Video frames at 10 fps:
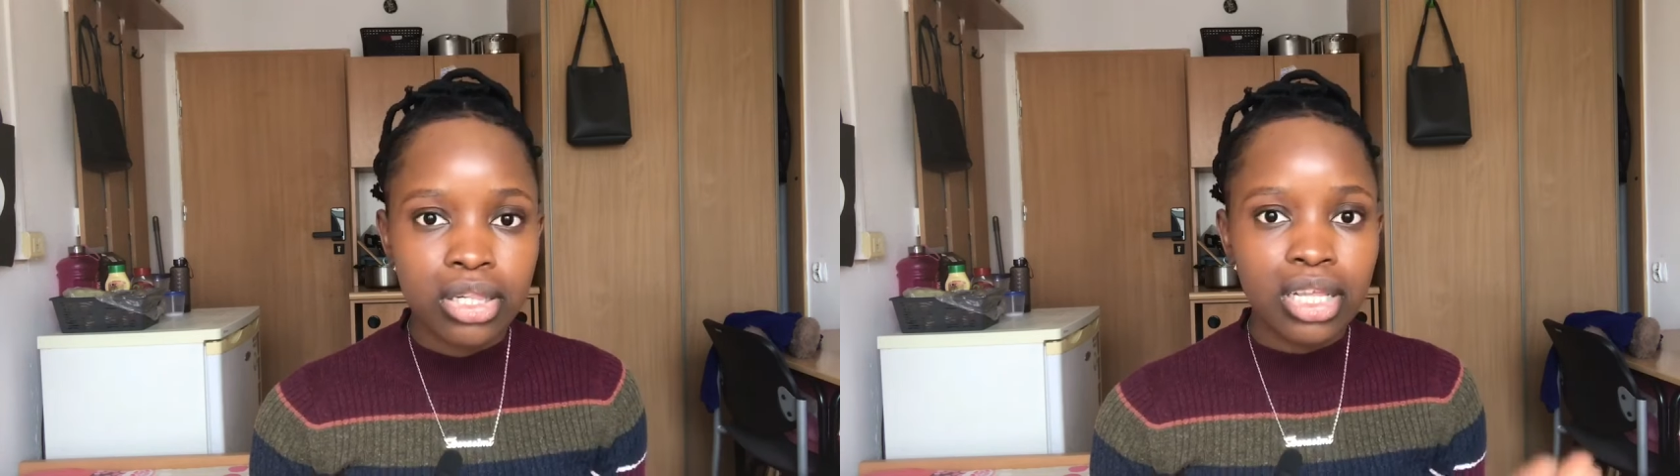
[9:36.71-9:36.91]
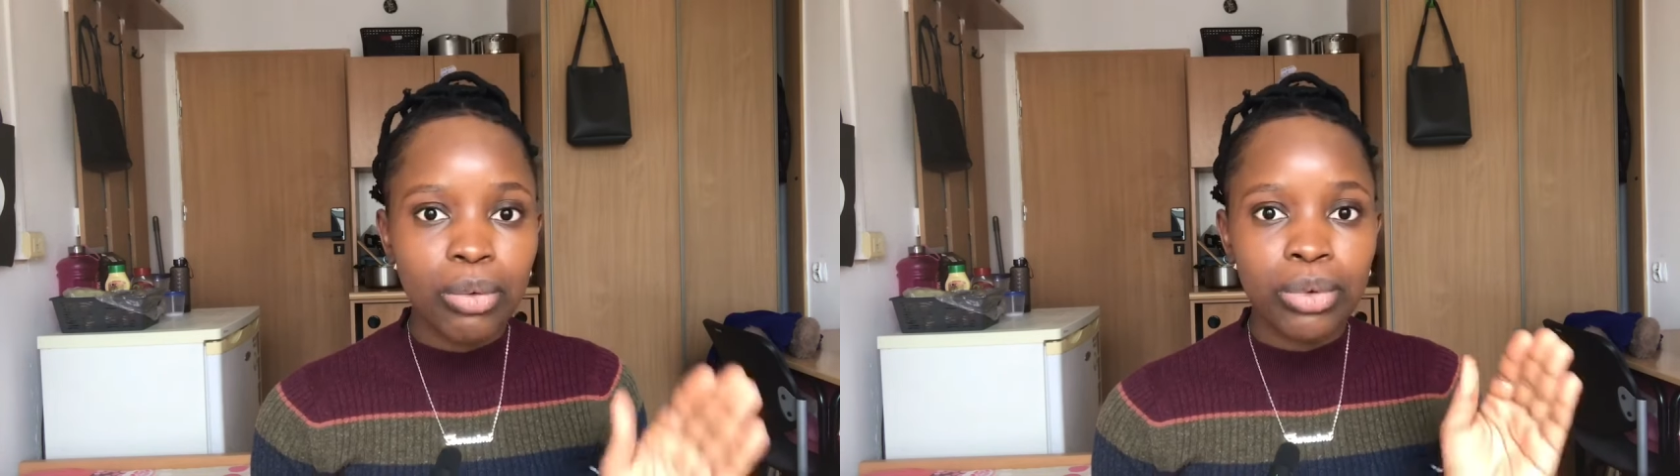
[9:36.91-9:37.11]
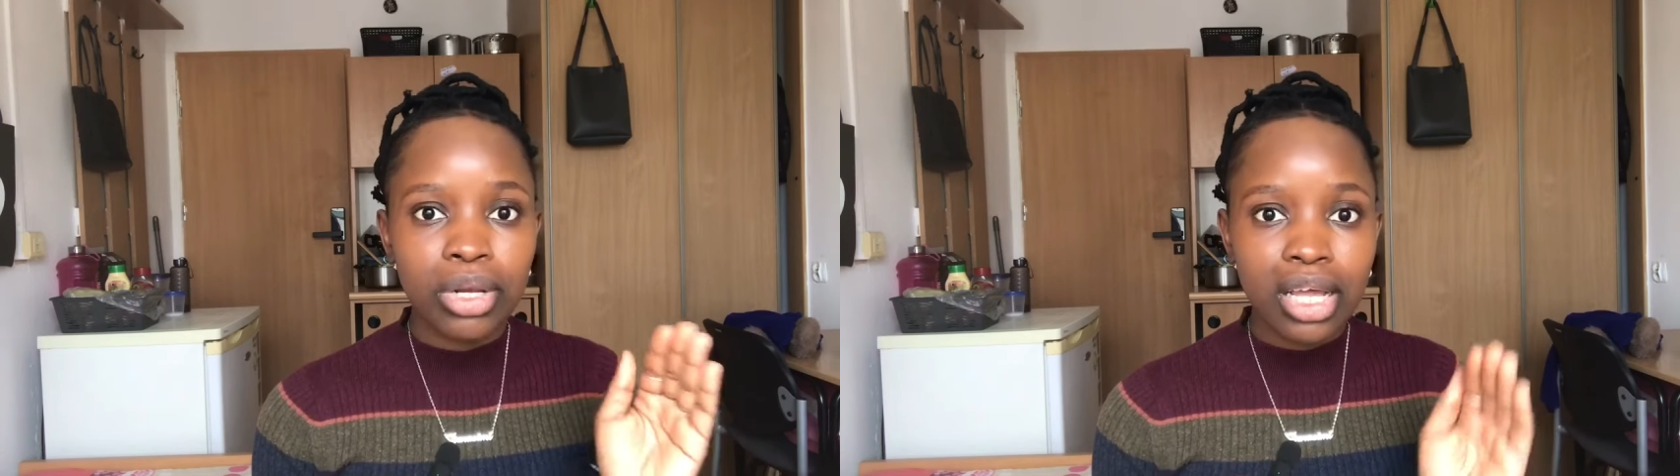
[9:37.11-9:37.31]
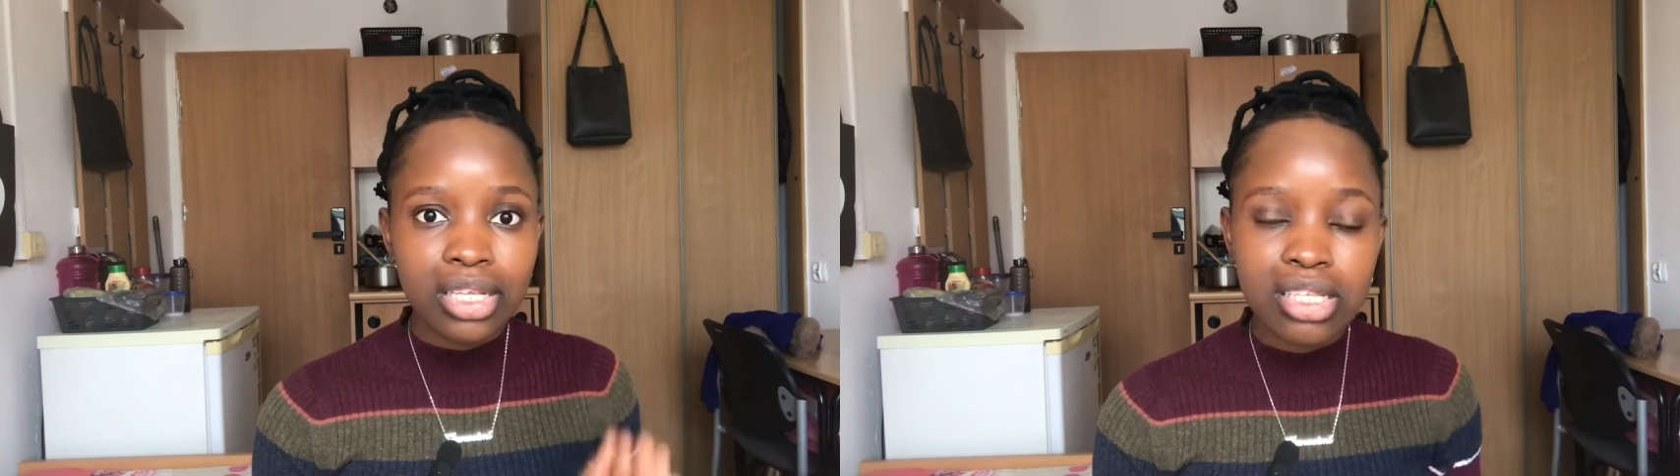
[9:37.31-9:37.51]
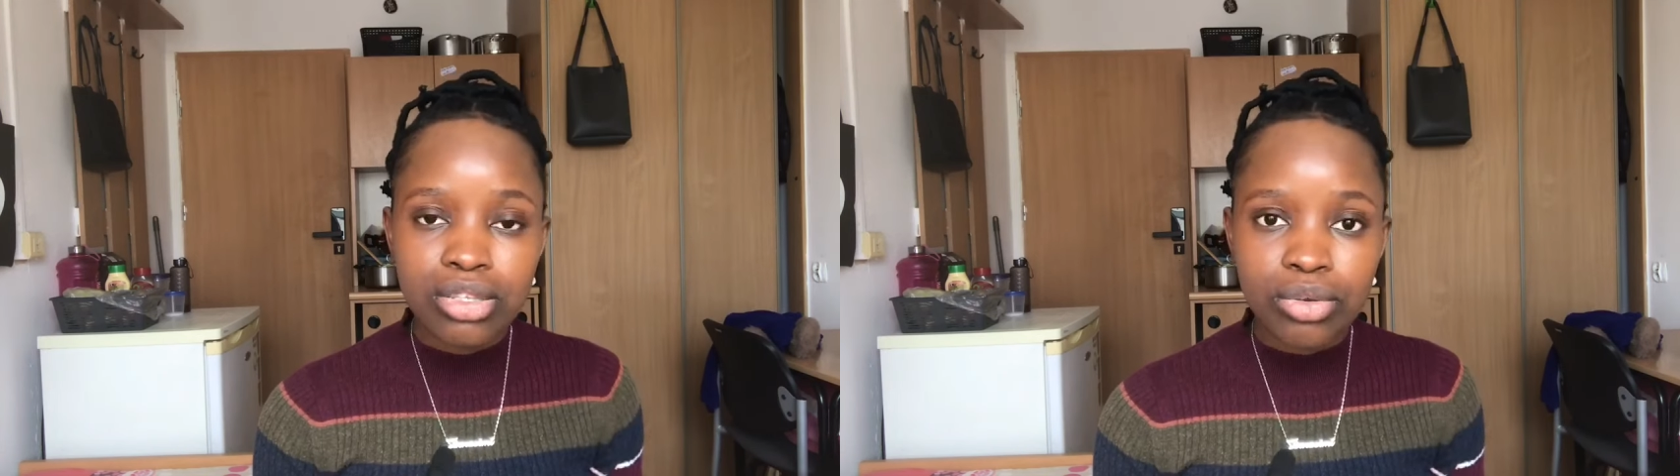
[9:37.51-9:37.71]
that will
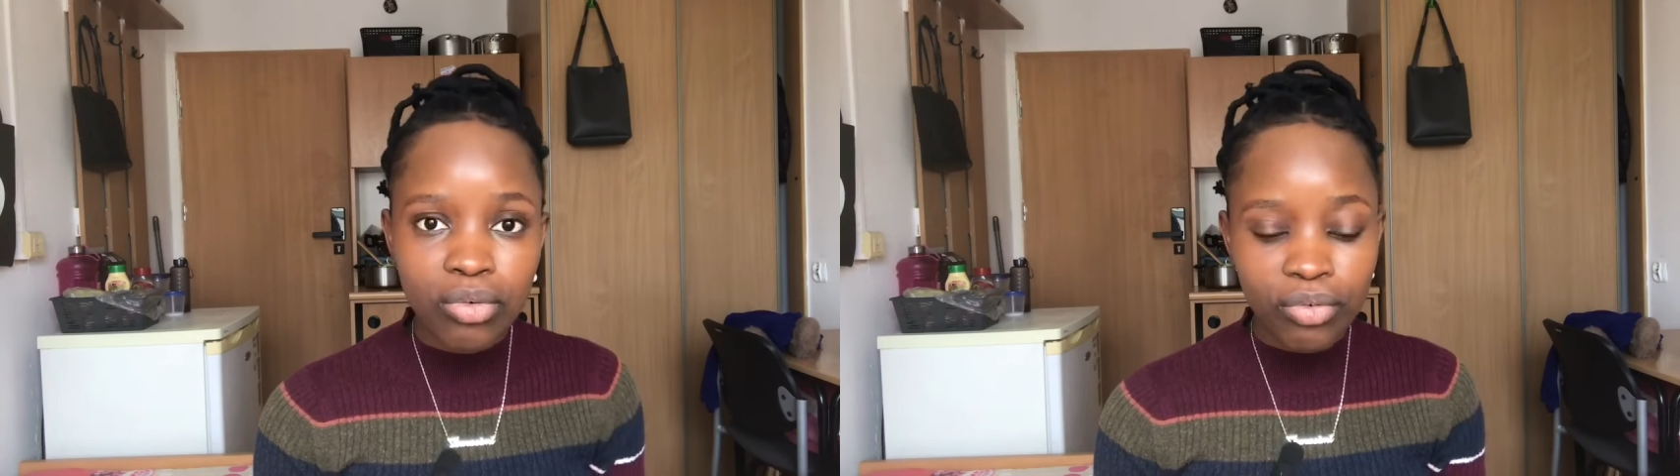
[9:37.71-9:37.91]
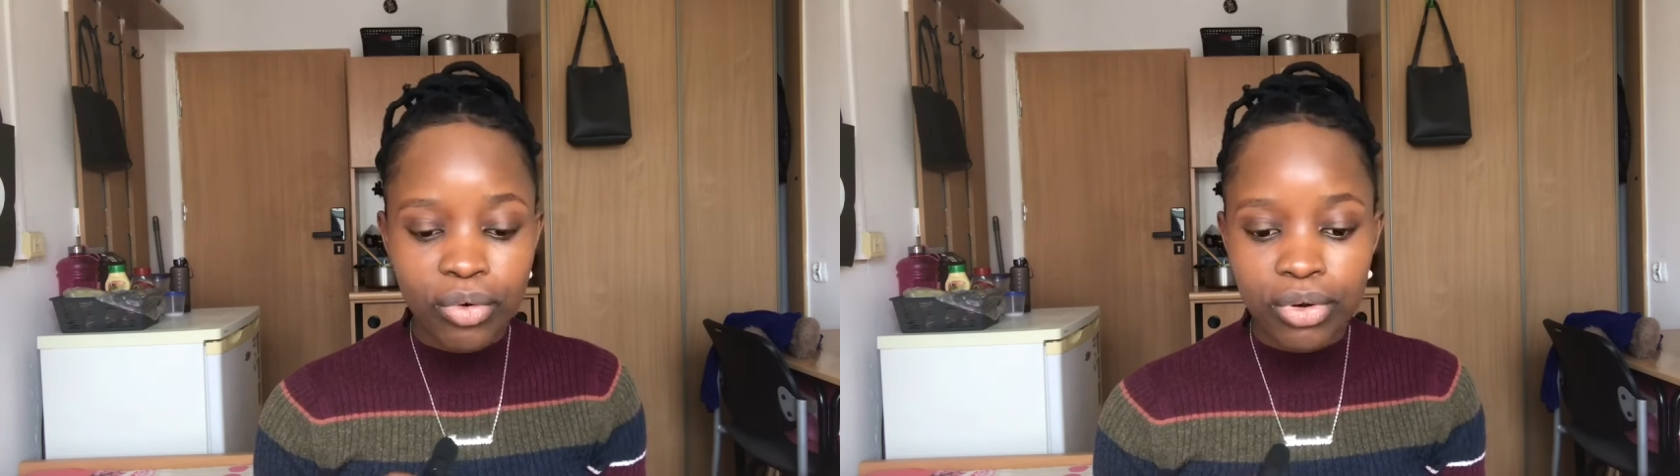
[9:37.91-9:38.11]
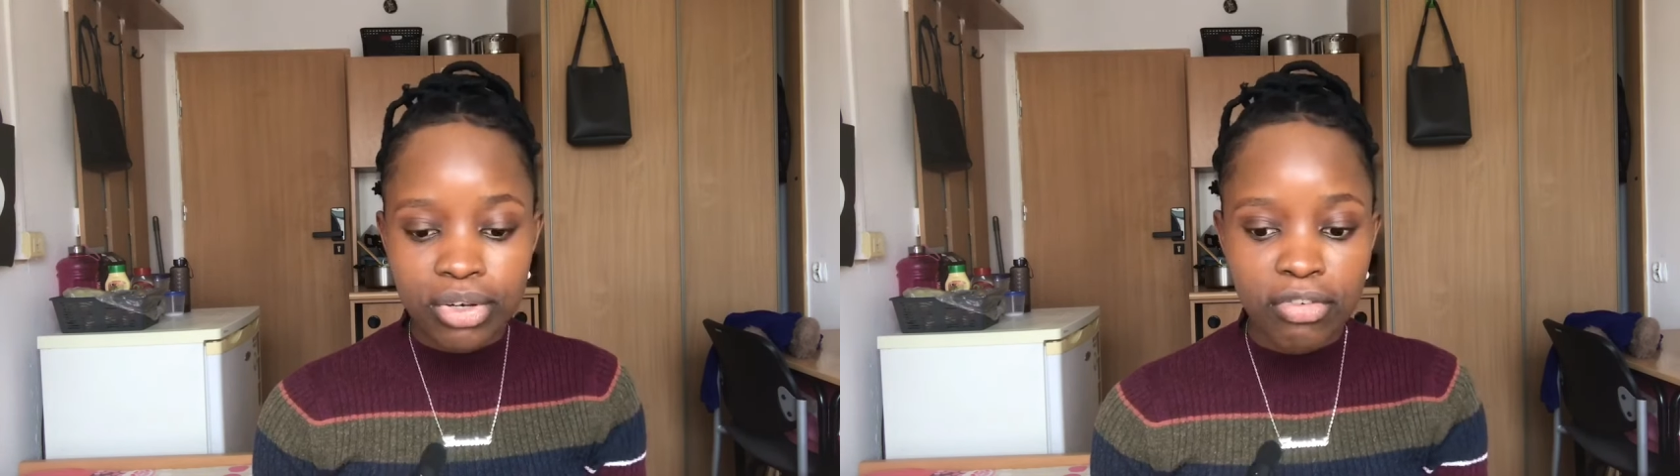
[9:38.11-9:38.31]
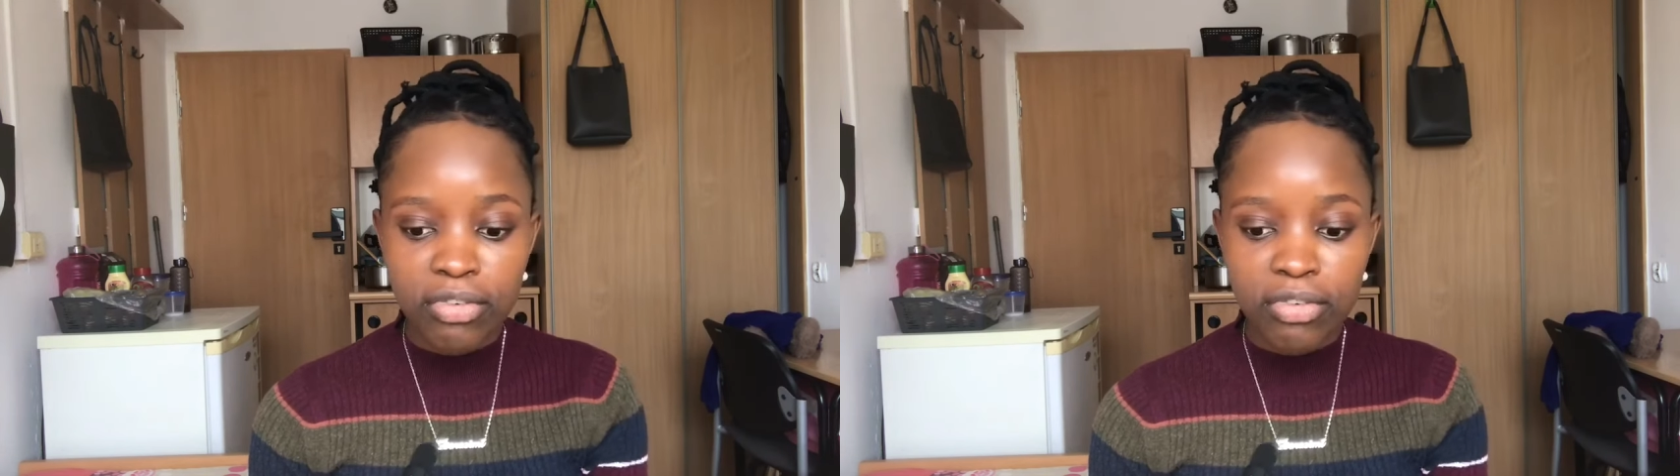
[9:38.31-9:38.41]
last you for the